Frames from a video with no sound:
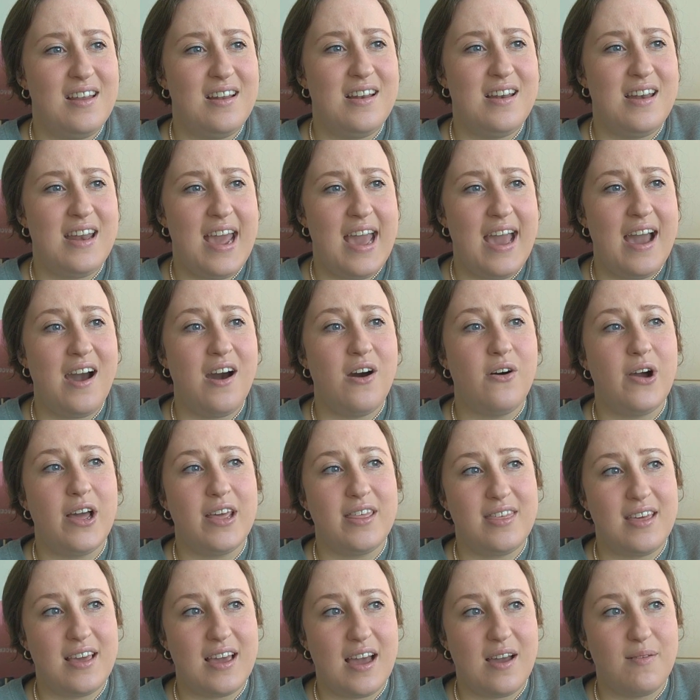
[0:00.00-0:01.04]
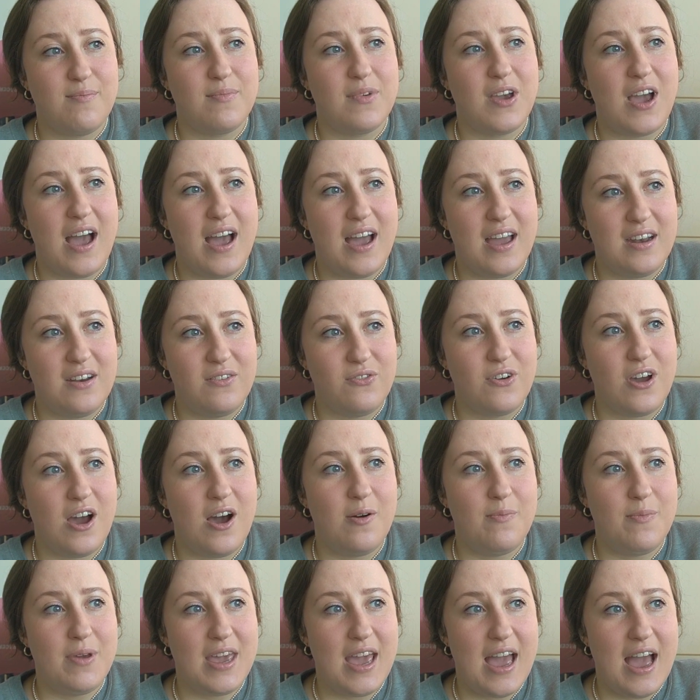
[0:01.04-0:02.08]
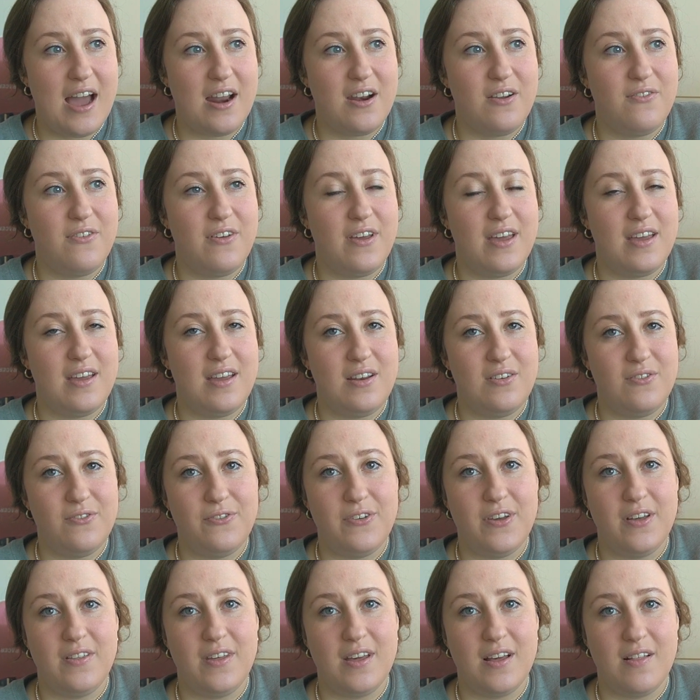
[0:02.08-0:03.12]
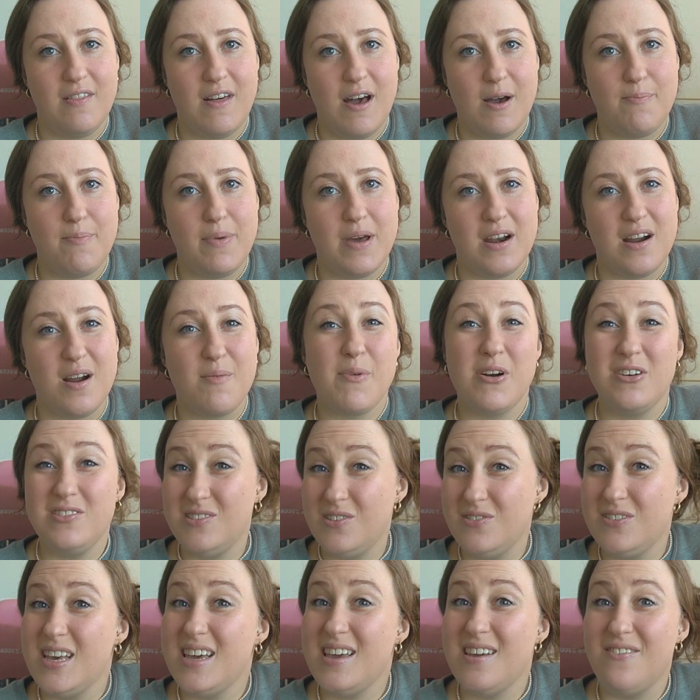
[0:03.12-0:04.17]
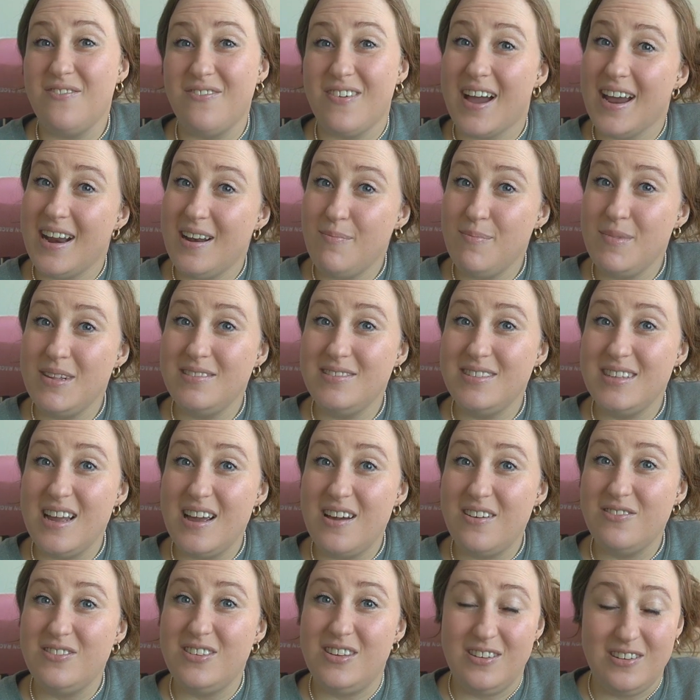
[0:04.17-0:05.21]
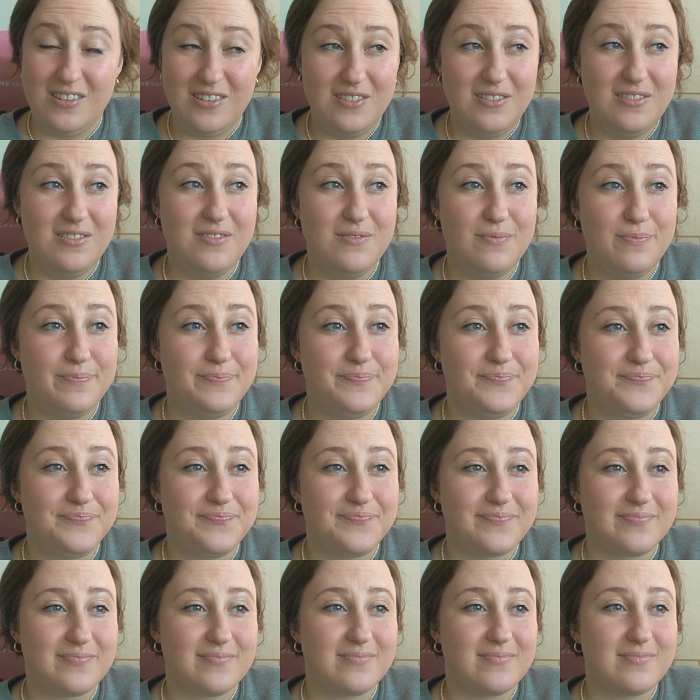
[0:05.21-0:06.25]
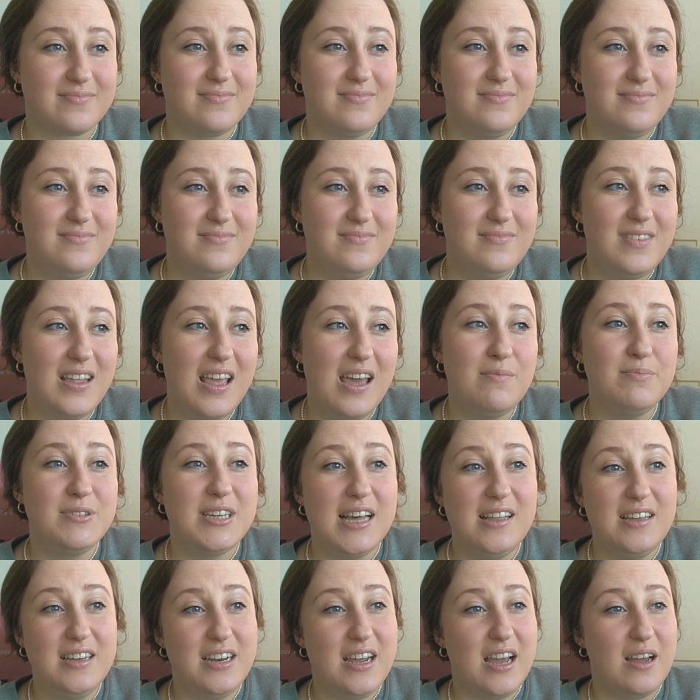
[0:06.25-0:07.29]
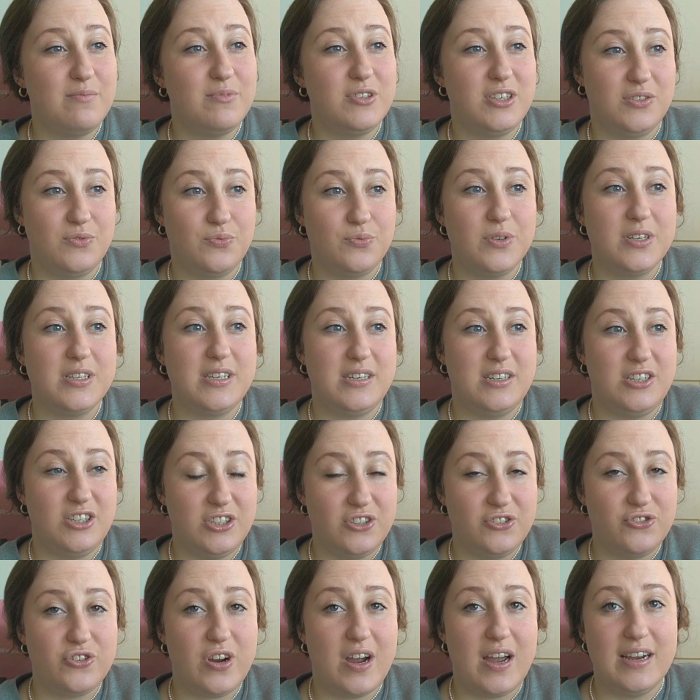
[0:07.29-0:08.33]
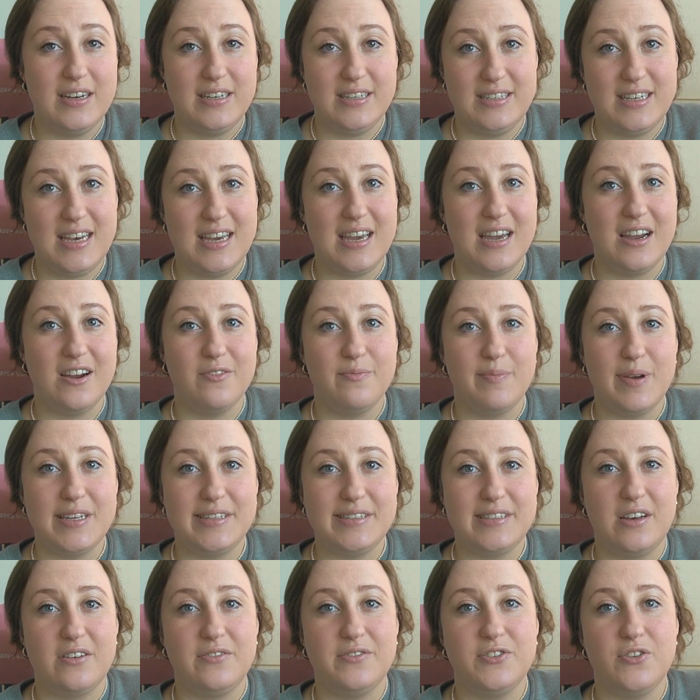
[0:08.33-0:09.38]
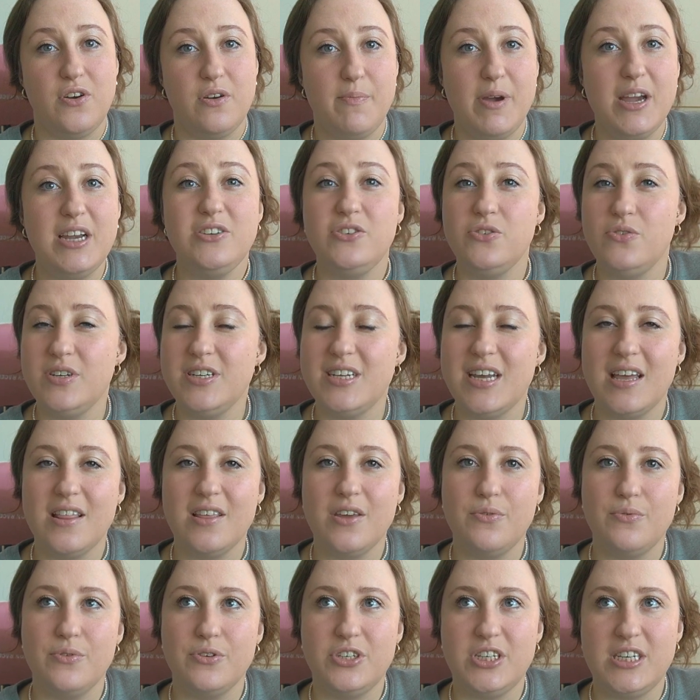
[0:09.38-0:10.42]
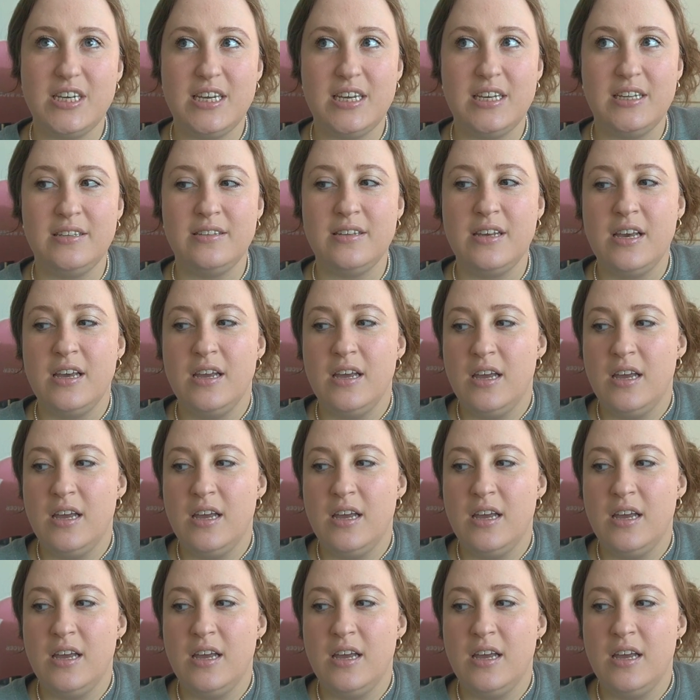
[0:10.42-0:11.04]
now I think I'm kind of coming out of it and feeling a lot better. I'm also taking vitamins now too. I'm telling you, I'm just really just trying to take care of myself. So I might do a daily routine